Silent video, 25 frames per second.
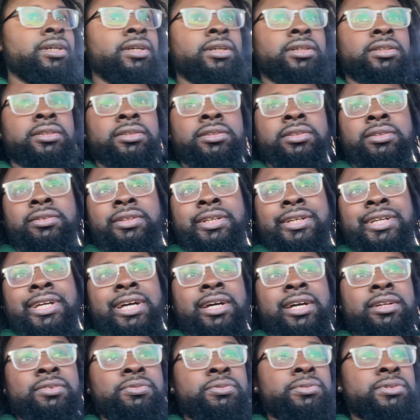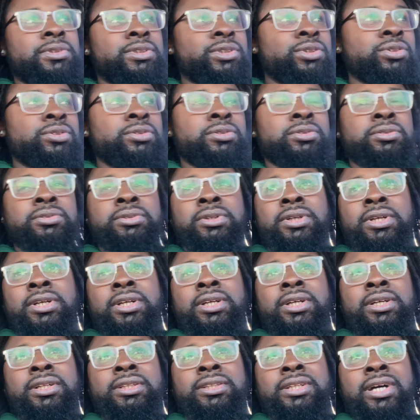You know, they got it for two
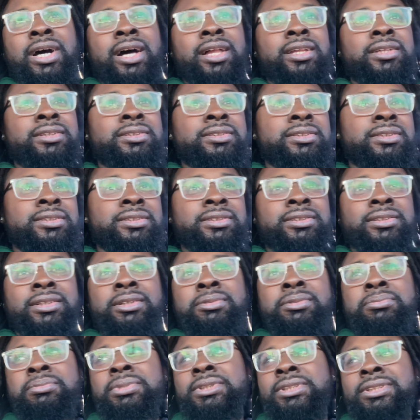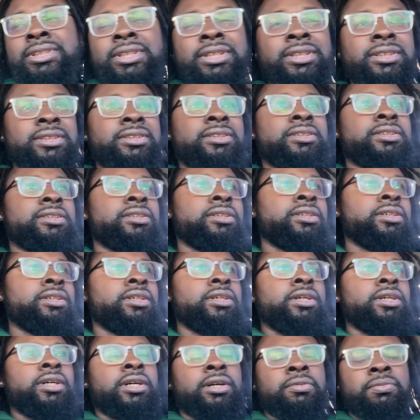dollars and some cents.
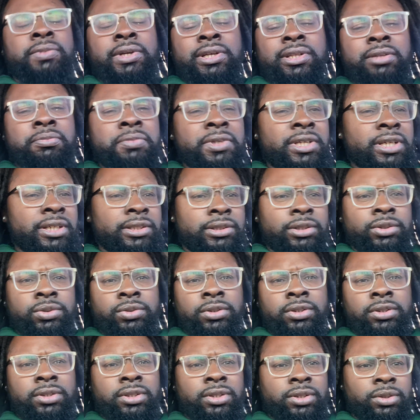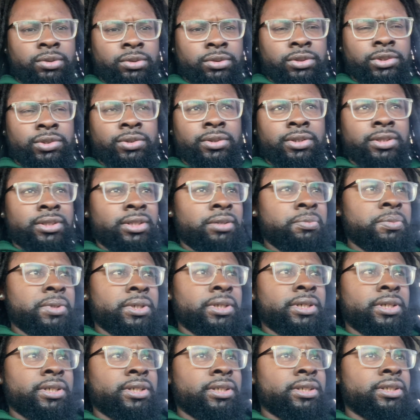I'm like, let me get two of those, shorty. Let me uh
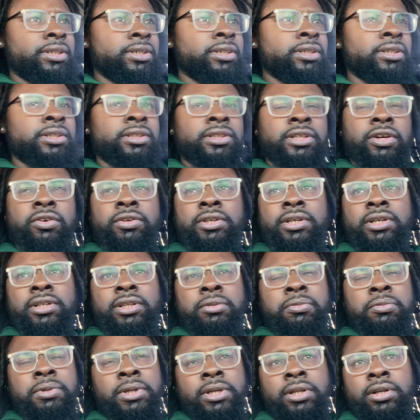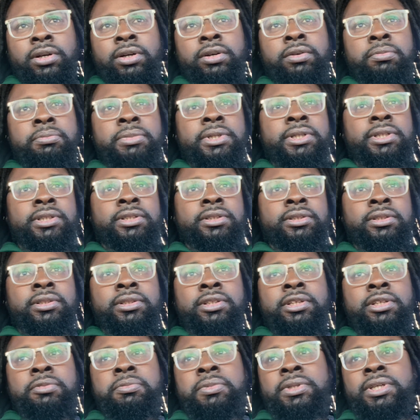oh yeah, let me get an oatmeal,
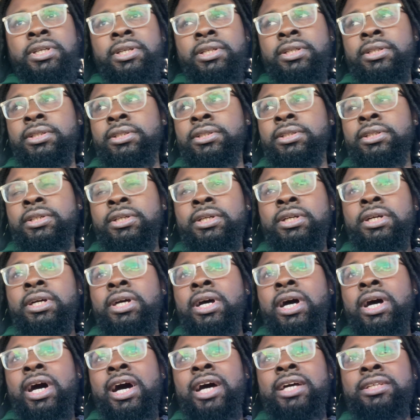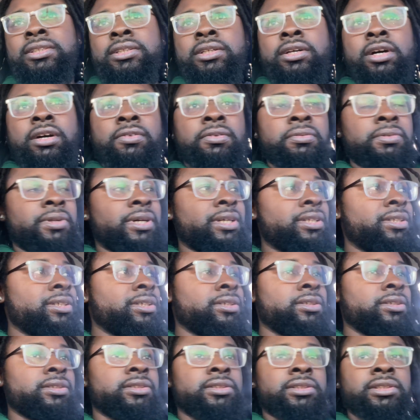let me get a ice coffee. I'm like,
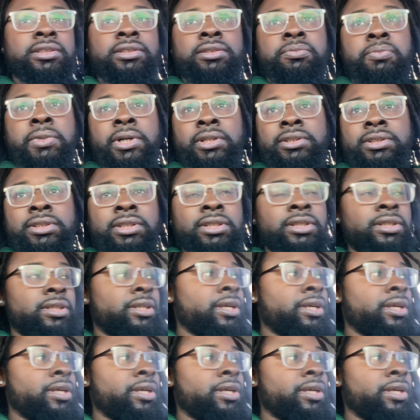this is this is my cheat